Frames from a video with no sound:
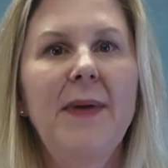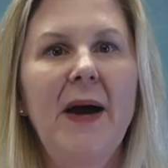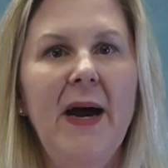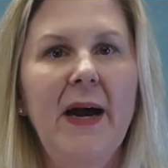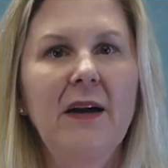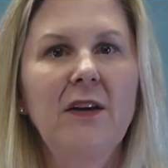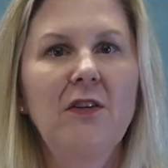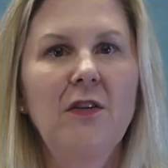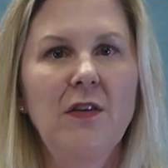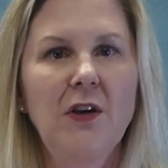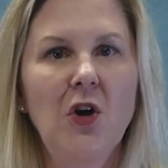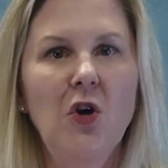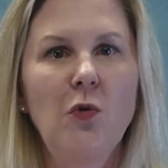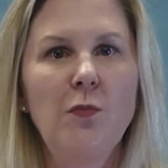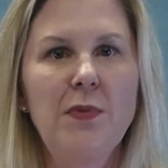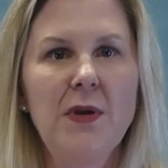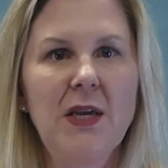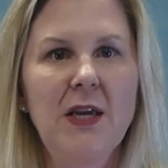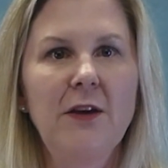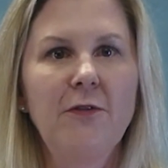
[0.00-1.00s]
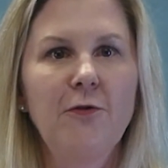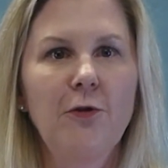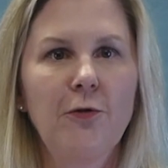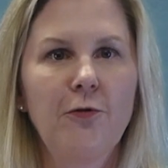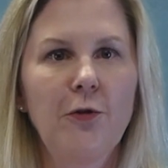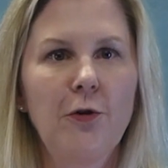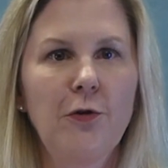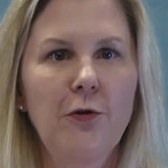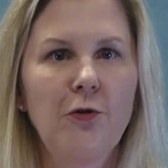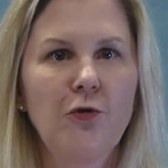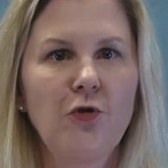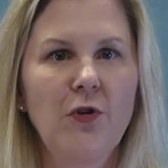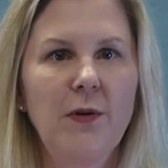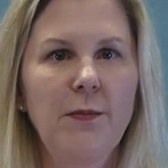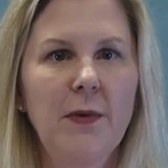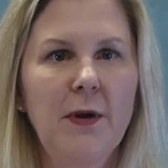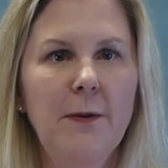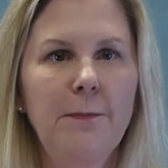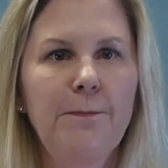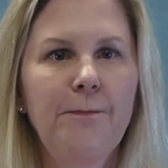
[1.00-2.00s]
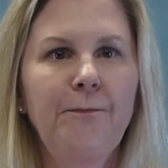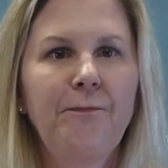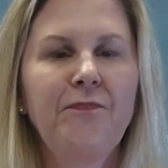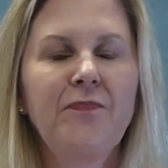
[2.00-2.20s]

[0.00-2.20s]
back to the OB for further treatment.